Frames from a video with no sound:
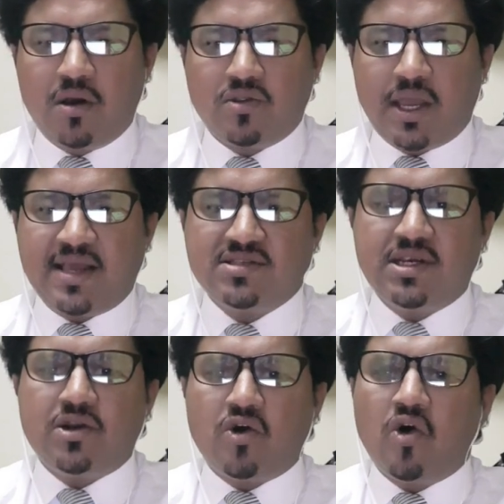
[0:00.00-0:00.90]
the
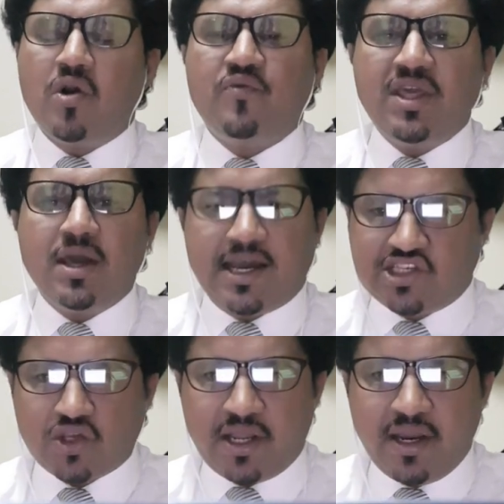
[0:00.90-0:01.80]
hazard or we
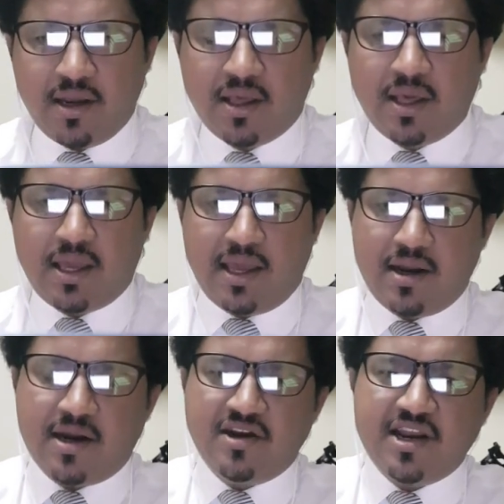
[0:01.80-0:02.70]
isolate. And
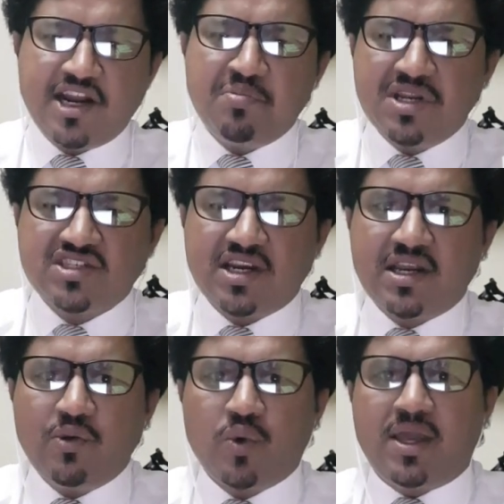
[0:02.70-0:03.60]
under
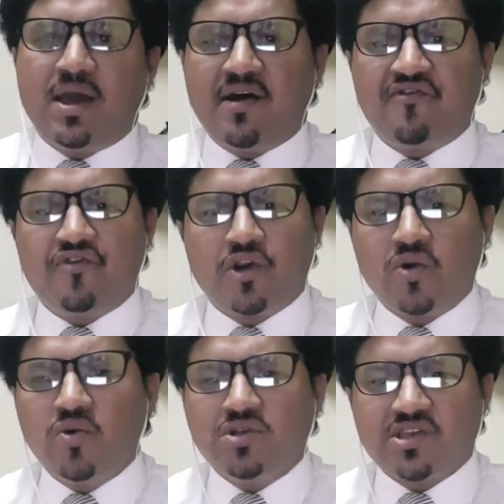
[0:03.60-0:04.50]
administrative, we have
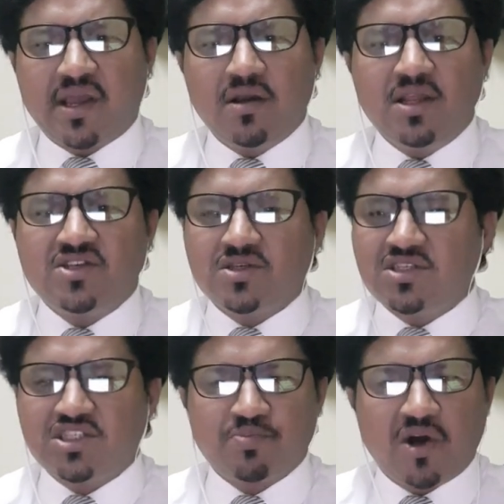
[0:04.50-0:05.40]
rules,
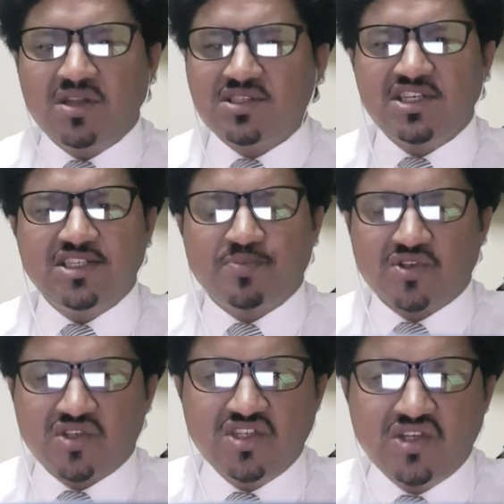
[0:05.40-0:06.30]
regulations, policies,
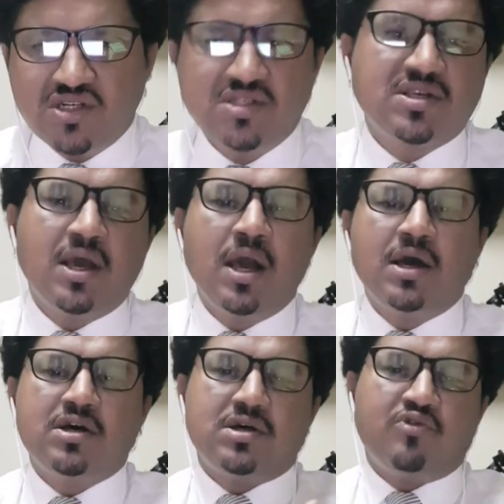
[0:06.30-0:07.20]
procedures,
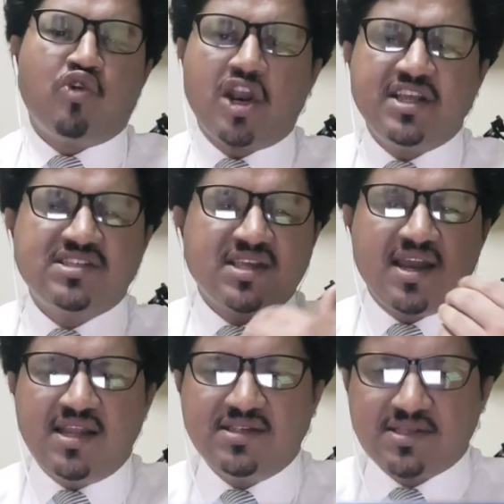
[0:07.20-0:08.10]
warning
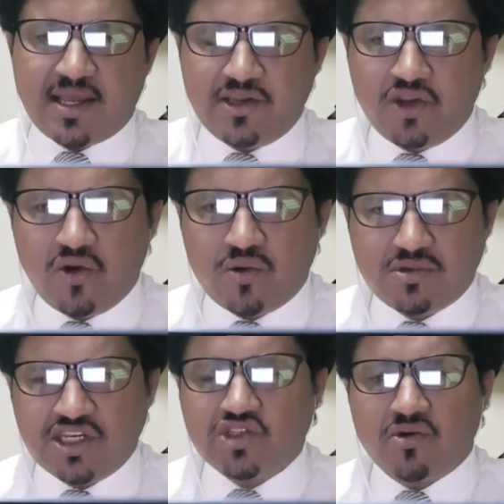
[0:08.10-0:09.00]
signs, and
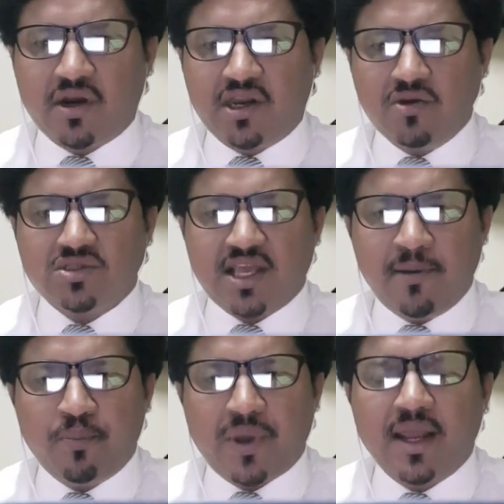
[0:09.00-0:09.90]
just to reduce the
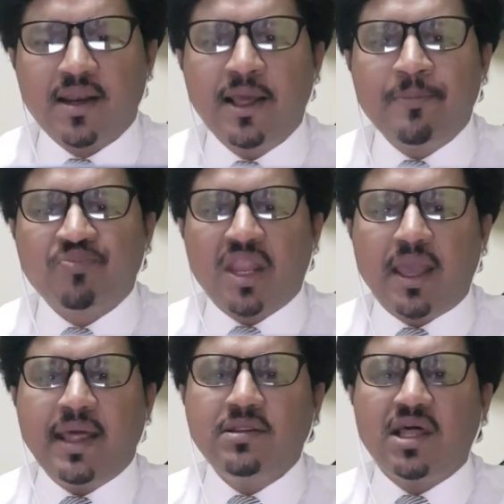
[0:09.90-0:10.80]
impact.
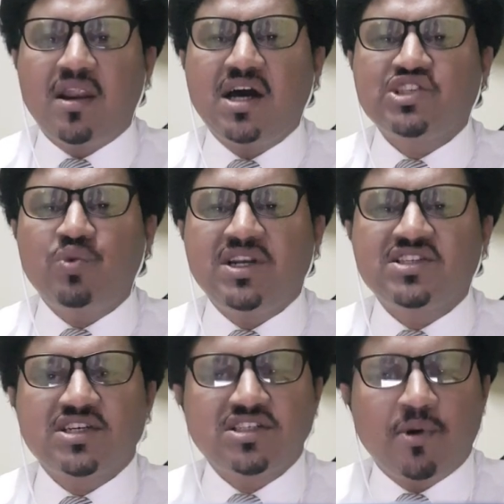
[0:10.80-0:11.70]
And the last, we
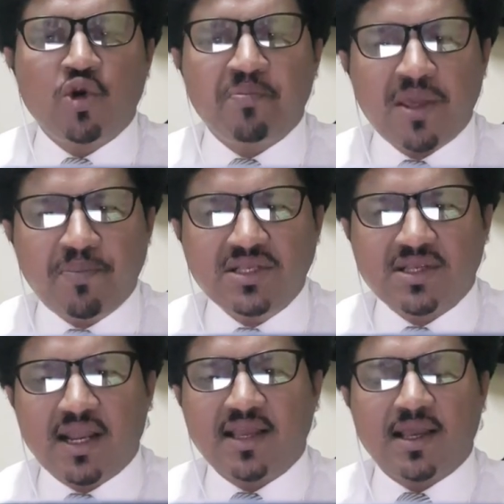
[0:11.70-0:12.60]
discuss about
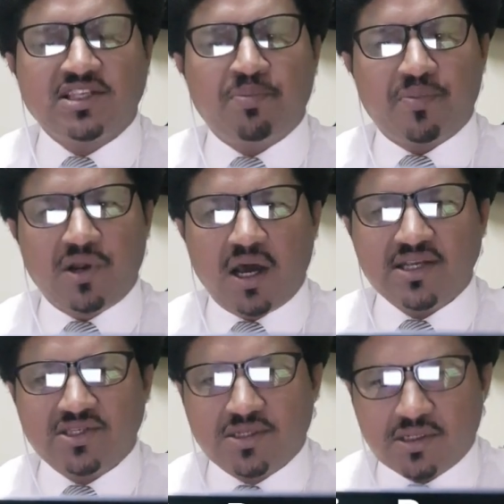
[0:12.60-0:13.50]
PPs, like as a last